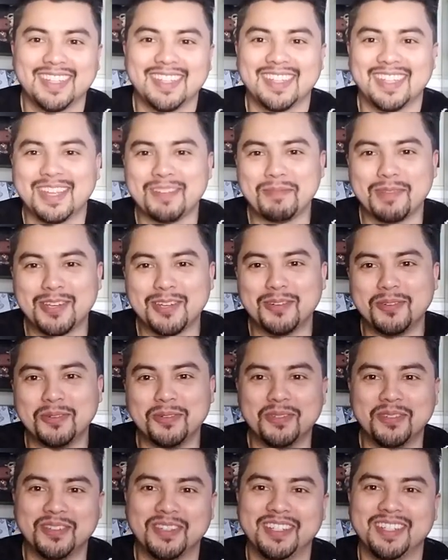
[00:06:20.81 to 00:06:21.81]

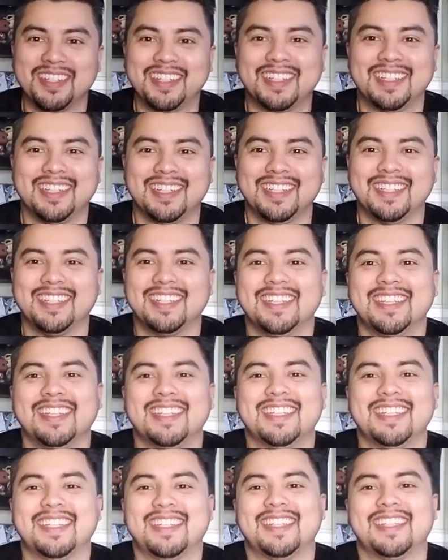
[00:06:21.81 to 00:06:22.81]

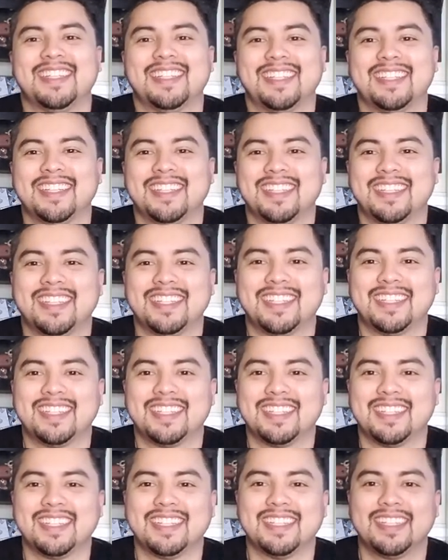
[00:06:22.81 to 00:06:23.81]
(silent)